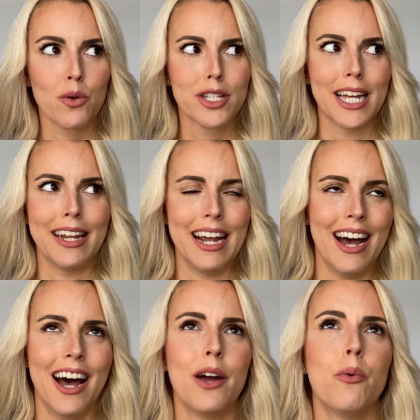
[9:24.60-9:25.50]
me
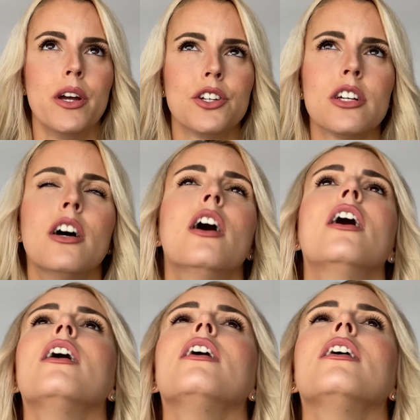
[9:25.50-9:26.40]
gustaría, I wish.
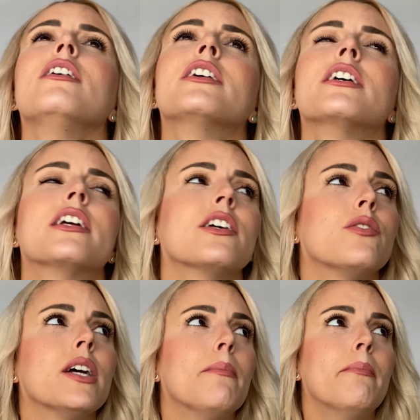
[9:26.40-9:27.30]
Ay,
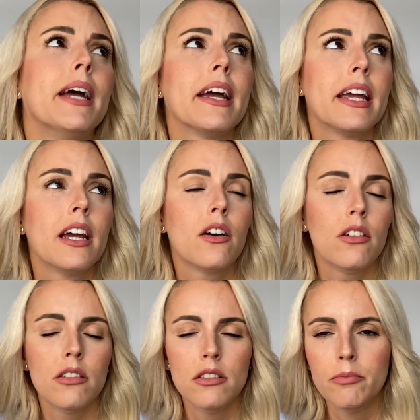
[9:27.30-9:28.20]
quiero ir a
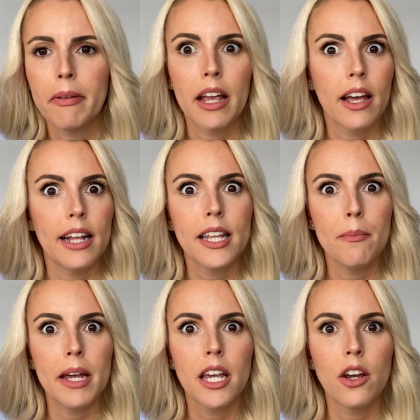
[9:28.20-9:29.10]
México. Me
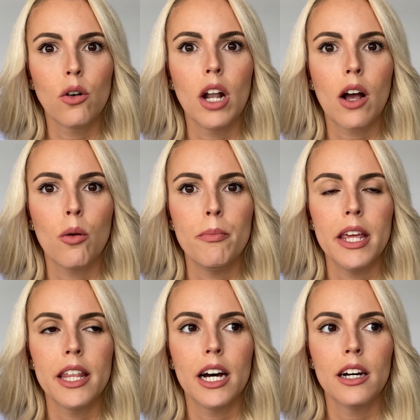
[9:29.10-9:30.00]
encanta México, la
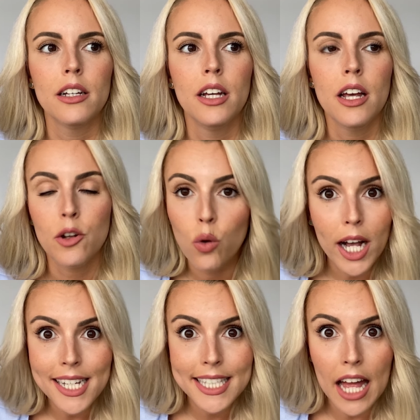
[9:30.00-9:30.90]
comida.
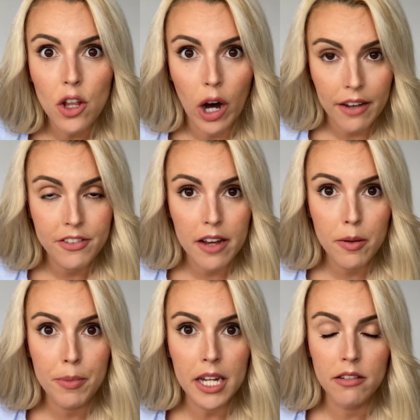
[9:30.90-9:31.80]
Nunca he estado, I've
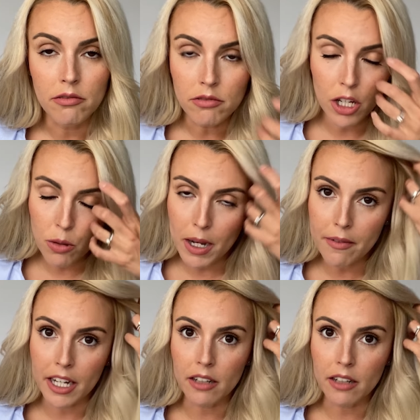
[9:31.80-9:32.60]
never been. Can you believe